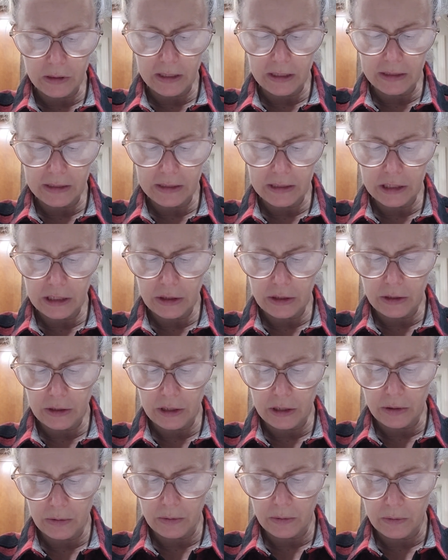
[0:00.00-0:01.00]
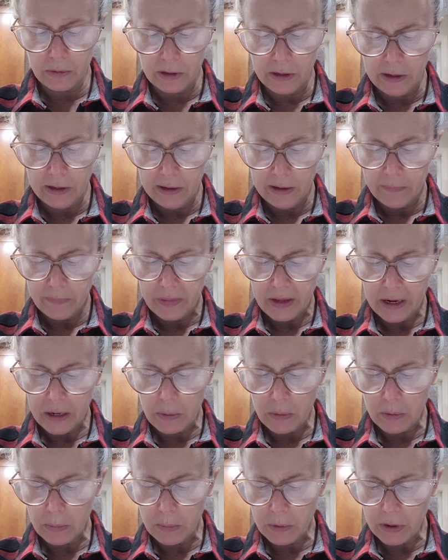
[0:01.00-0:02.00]
this to you. I
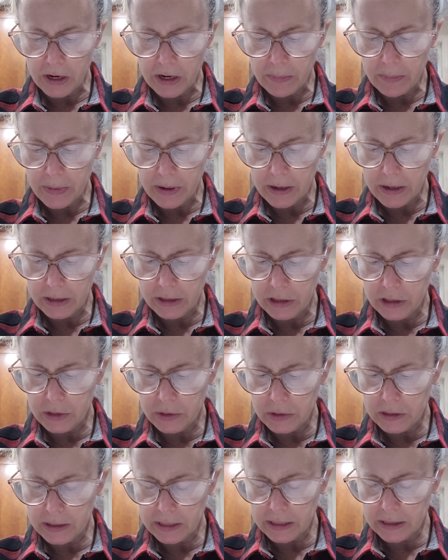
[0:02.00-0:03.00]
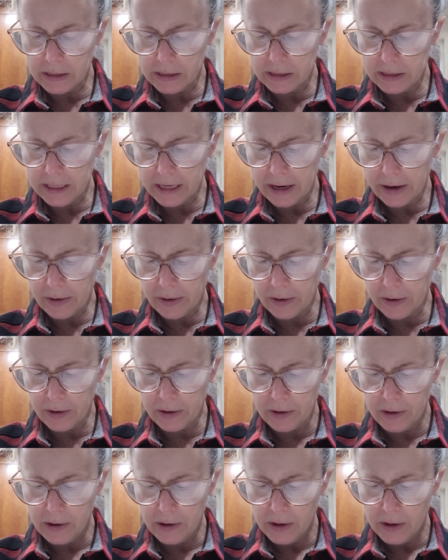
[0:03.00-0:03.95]
will bring upon you sudden terror,